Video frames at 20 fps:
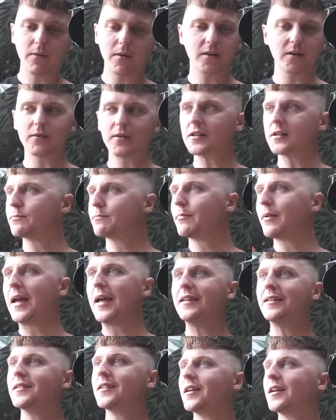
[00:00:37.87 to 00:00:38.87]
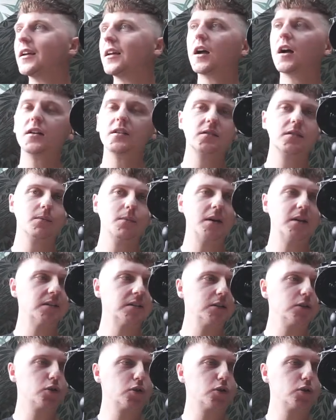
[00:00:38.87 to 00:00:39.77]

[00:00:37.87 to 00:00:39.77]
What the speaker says: whether it's painting, customizing